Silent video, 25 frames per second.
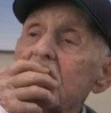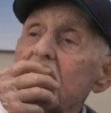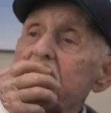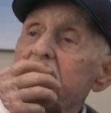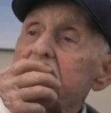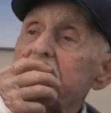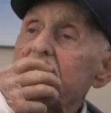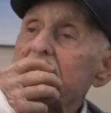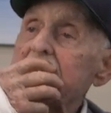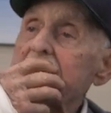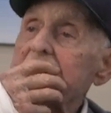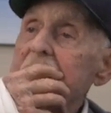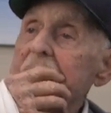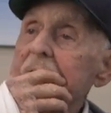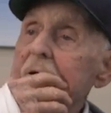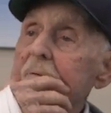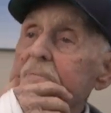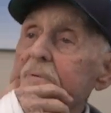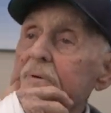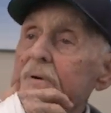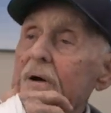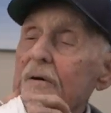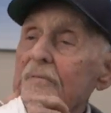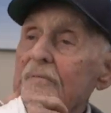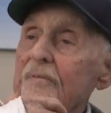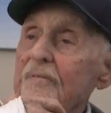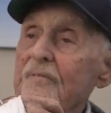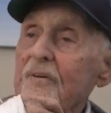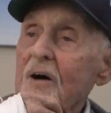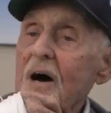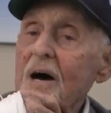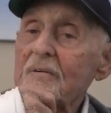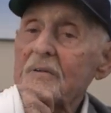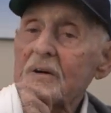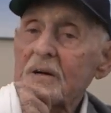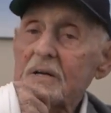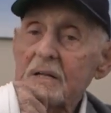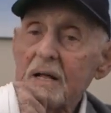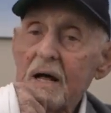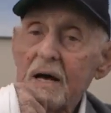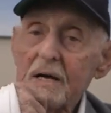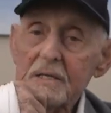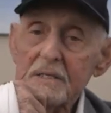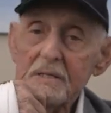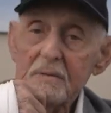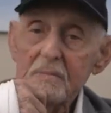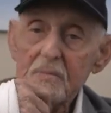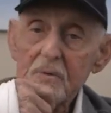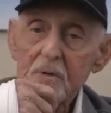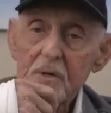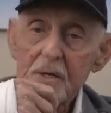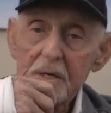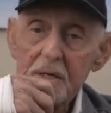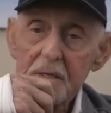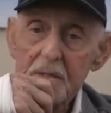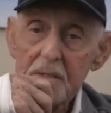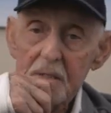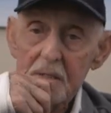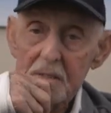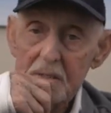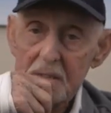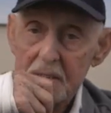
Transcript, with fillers: they picked me up around five o'clock in the morning,